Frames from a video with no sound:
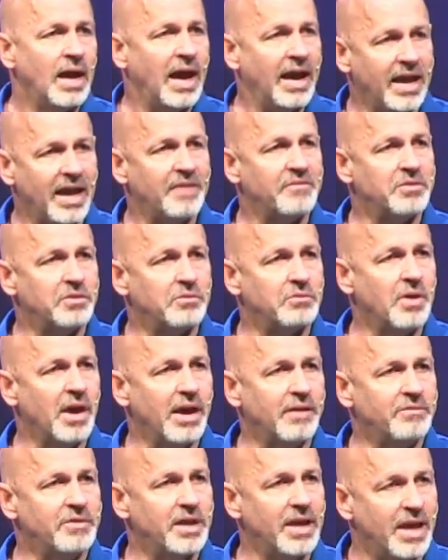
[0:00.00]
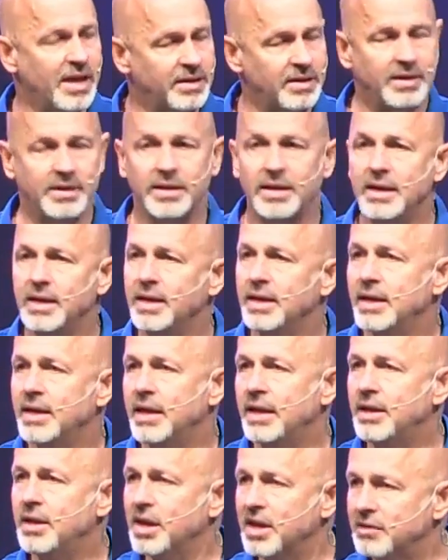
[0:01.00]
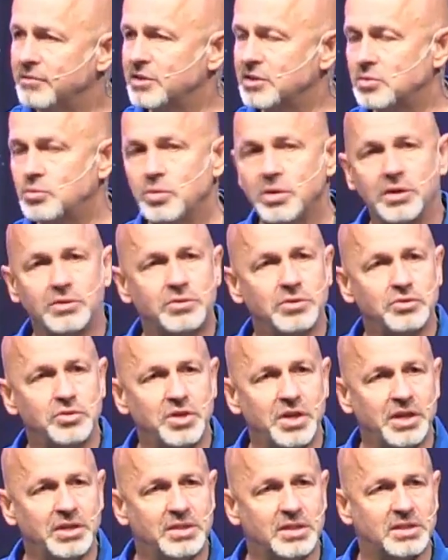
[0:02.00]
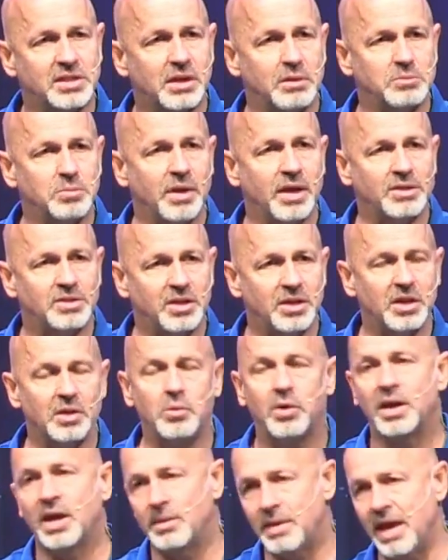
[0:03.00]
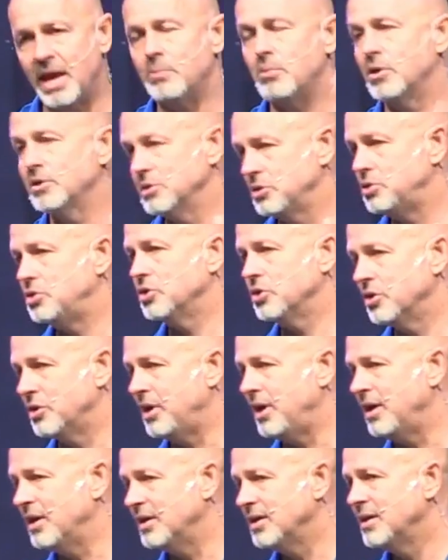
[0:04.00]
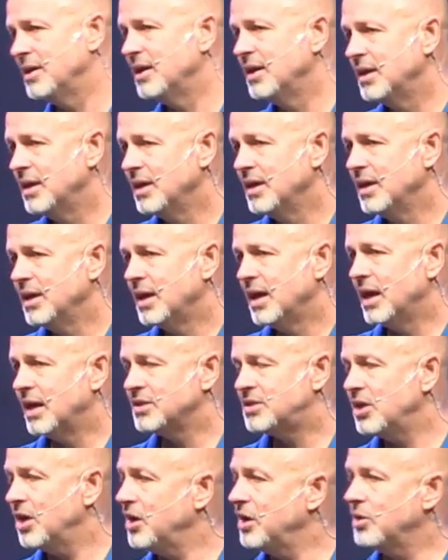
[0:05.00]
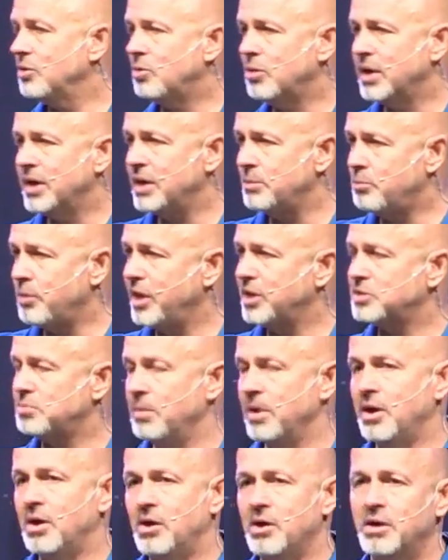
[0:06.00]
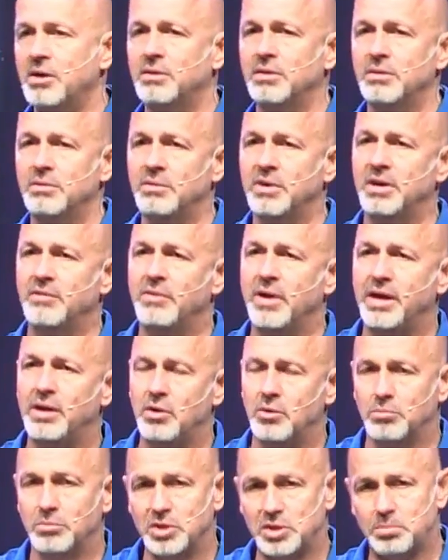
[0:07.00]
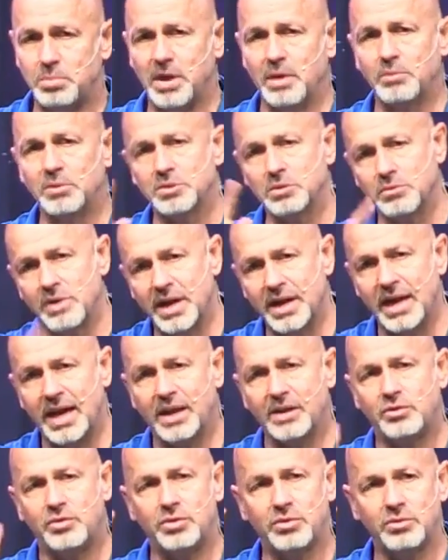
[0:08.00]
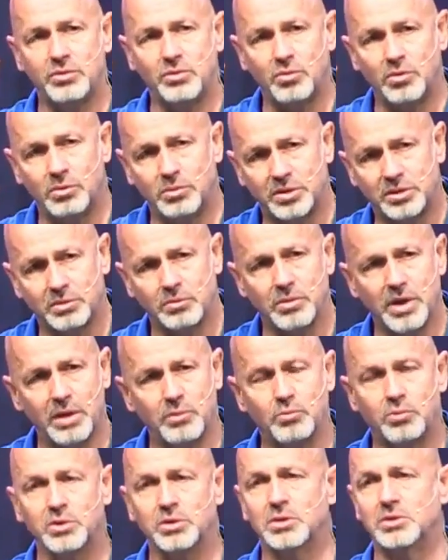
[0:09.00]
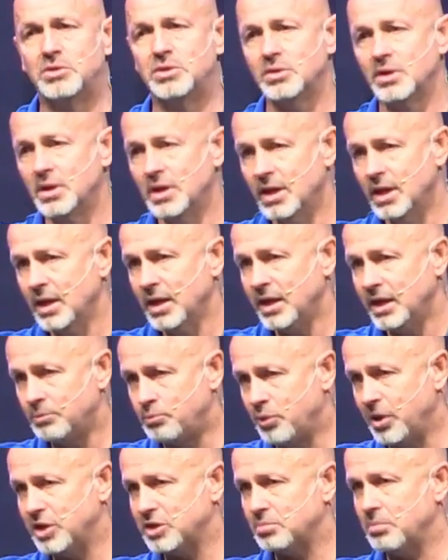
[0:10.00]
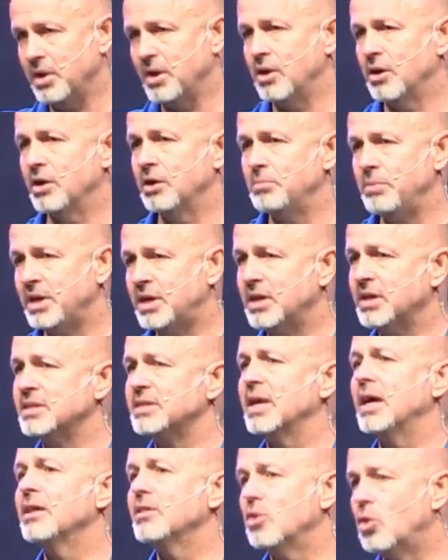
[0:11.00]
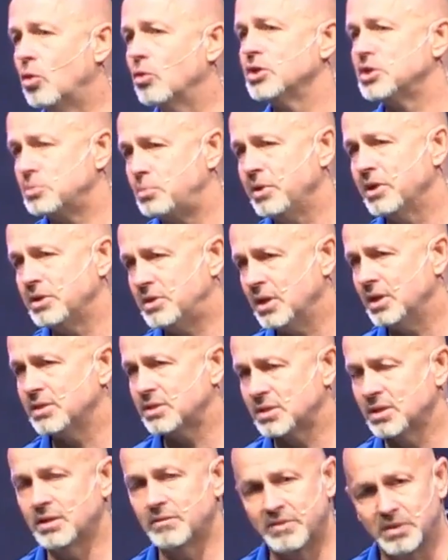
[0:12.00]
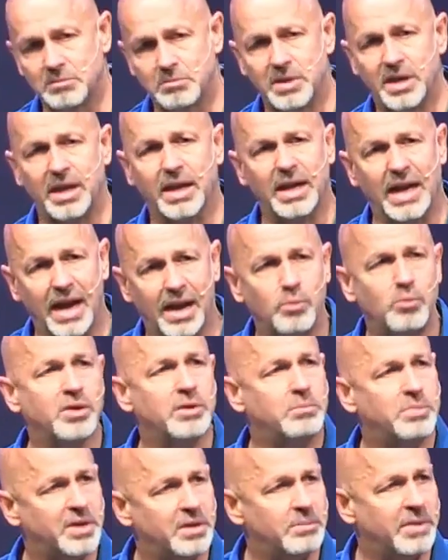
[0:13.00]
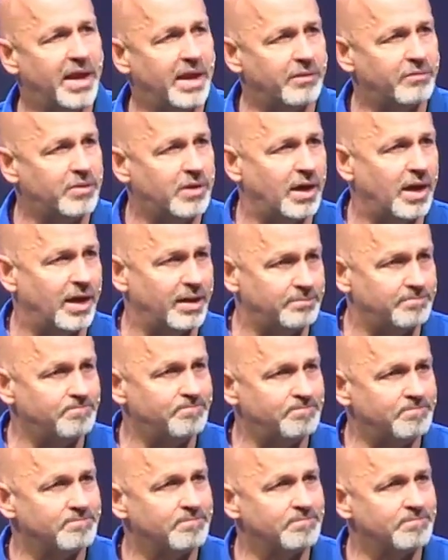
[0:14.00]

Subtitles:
I haven't arrived yet, and none of us will till Jesus comes. But I'll tell you what, I am on the journey. And I'll tell you what, it breaks my heart whenever I don't respond with the right attitude or with the right words. It breaks my heart because the Holy Spirit does live in me and I want to be a man of God.